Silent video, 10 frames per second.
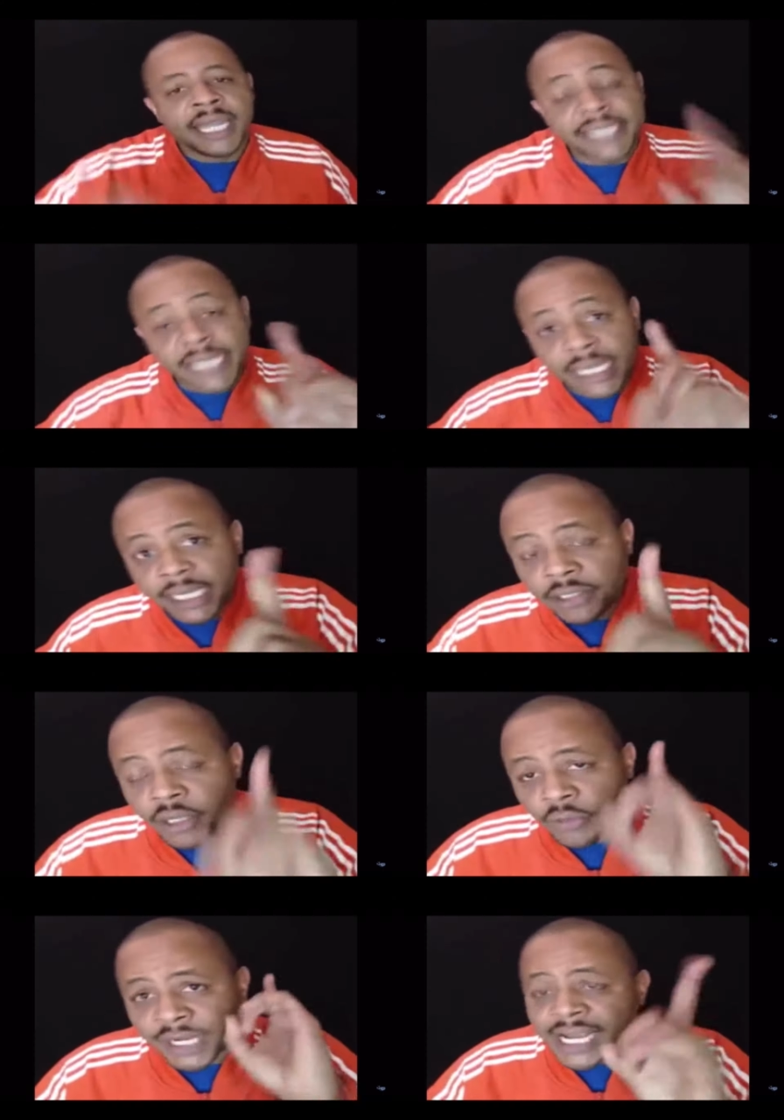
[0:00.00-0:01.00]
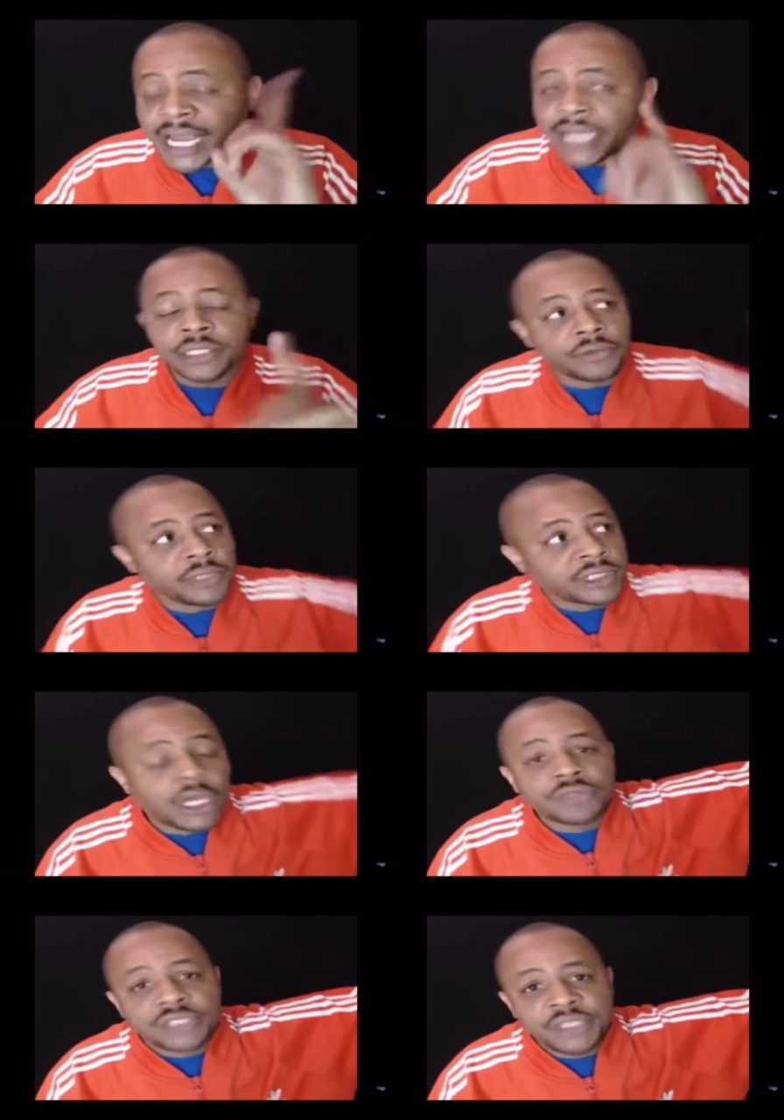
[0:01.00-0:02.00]
then what I got to do is
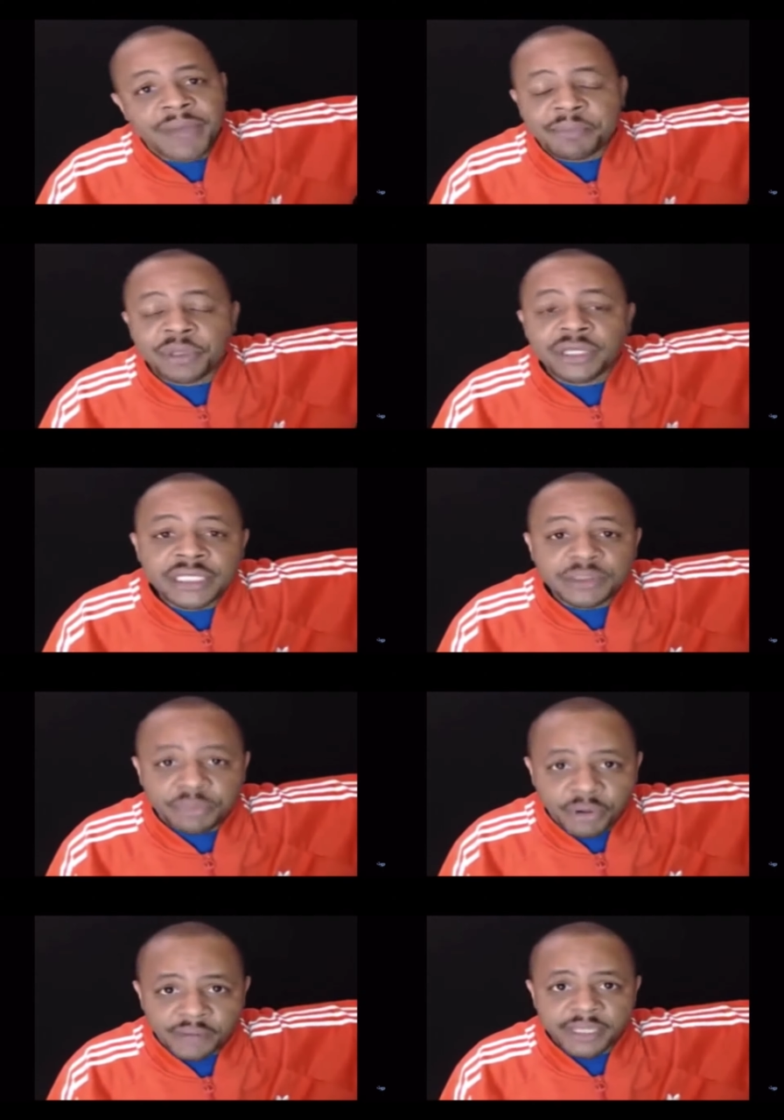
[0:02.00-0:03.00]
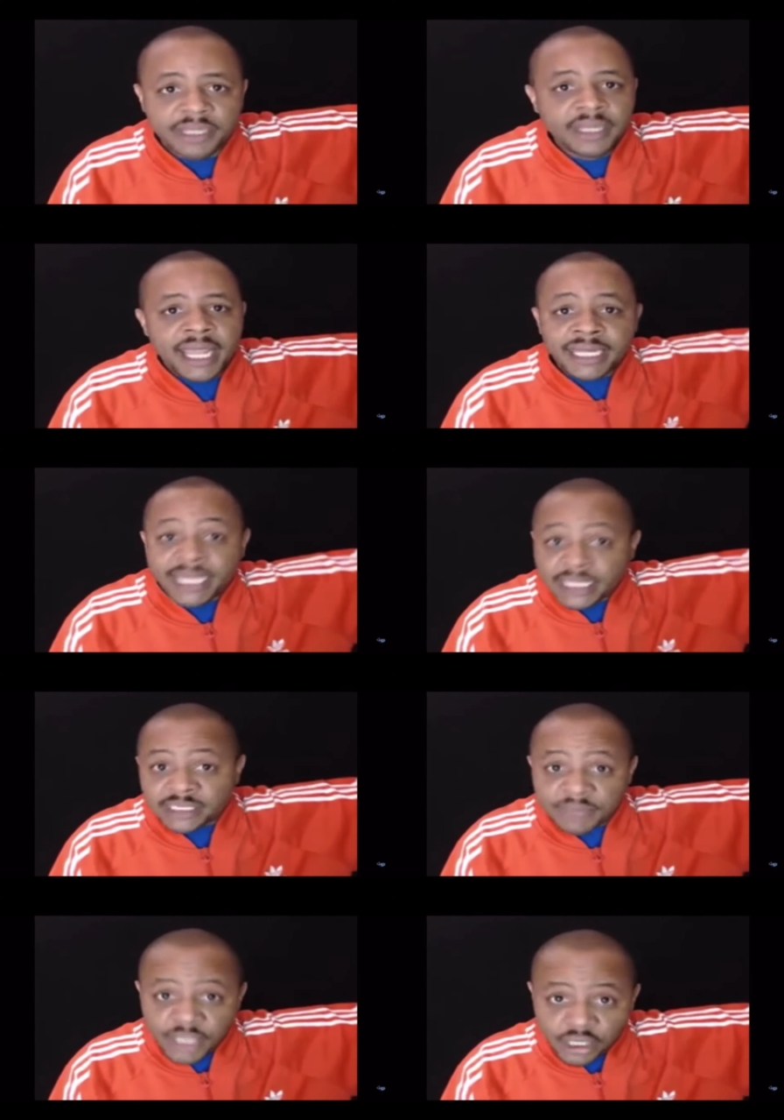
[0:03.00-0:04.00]
go to my police department and let
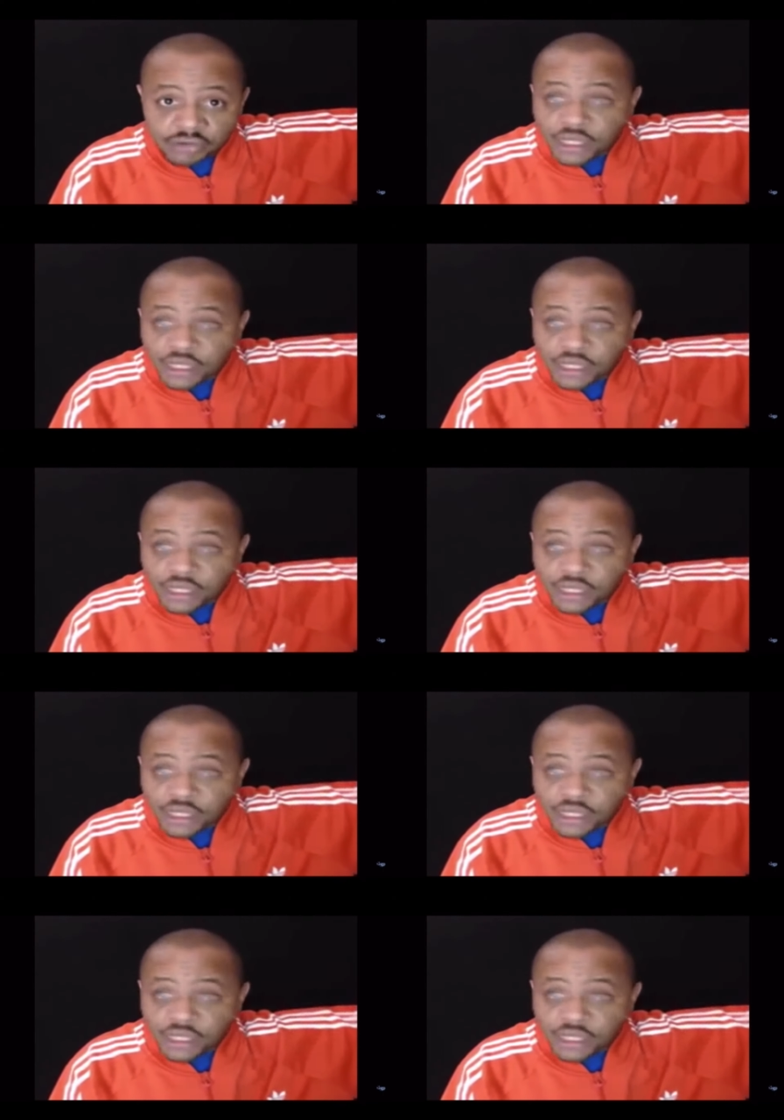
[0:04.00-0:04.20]
them know